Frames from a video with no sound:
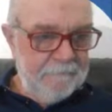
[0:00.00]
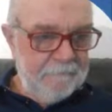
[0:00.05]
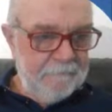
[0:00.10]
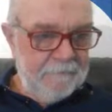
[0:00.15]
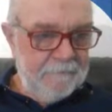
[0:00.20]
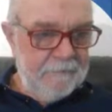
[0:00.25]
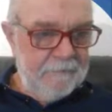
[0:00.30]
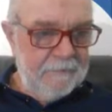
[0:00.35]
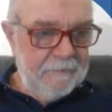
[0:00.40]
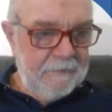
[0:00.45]

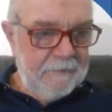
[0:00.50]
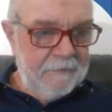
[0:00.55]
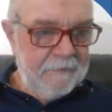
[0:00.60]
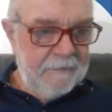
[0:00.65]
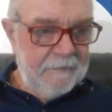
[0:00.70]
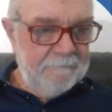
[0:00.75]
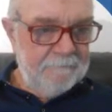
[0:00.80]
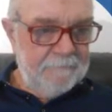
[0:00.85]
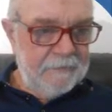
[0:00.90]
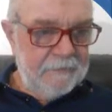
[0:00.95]
Okay,
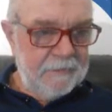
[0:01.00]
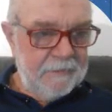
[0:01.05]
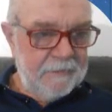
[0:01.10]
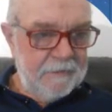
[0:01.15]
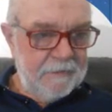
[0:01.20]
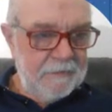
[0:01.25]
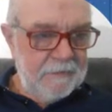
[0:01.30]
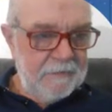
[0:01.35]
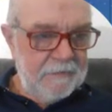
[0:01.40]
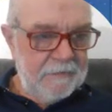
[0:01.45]

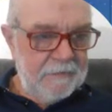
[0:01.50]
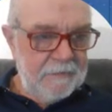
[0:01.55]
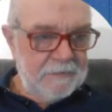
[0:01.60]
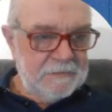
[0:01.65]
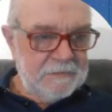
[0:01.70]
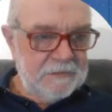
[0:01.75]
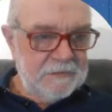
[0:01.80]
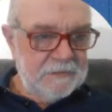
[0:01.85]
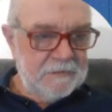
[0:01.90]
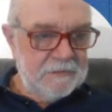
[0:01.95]

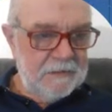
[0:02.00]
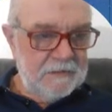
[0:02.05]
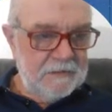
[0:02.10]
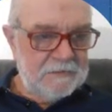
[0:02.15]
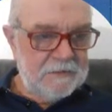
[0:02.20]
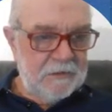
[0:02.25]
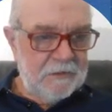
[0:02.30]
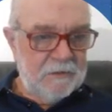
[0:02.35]
that's it. Oh